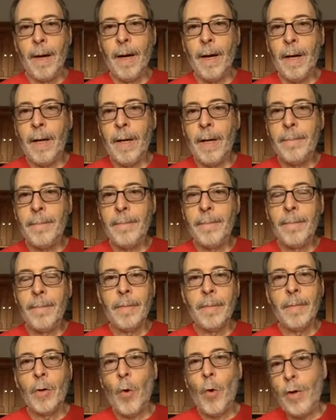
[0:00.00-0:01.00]
Uh,
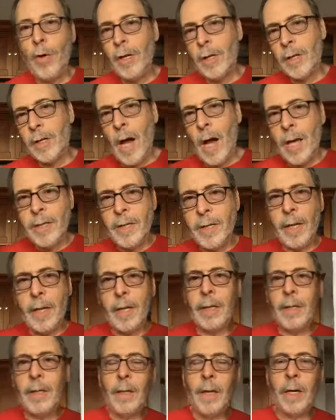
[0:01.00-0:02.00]
call your cousin
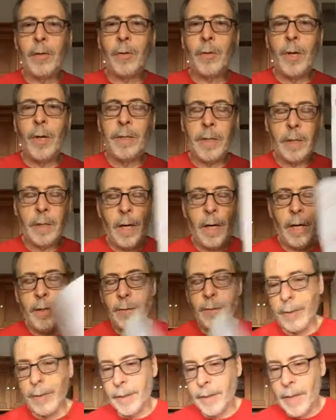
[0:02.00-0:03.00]
in, across the
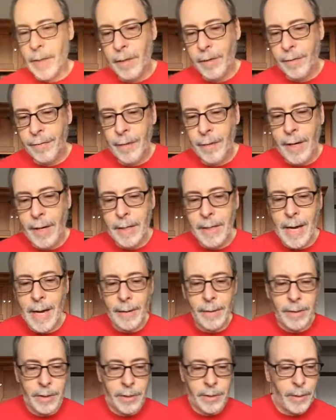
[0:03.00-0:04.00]
country. Tell your friend
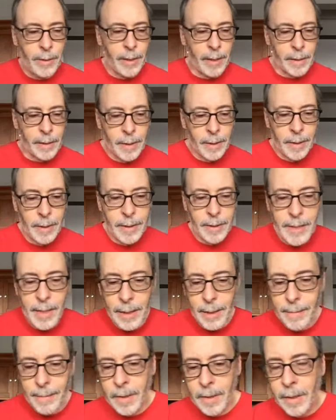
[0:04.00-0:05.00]
down the street
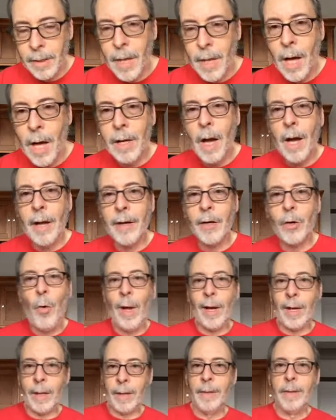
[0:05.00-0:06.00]
Tell them to log on
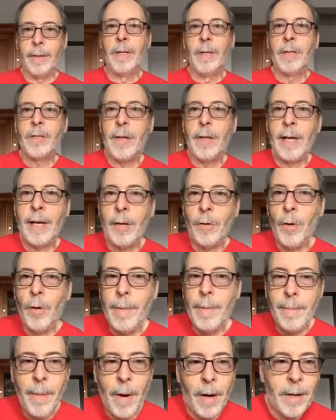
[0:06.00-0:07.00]
quick so they can all
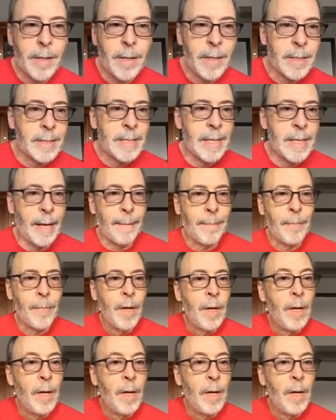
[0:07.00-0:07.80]
be part of this thing.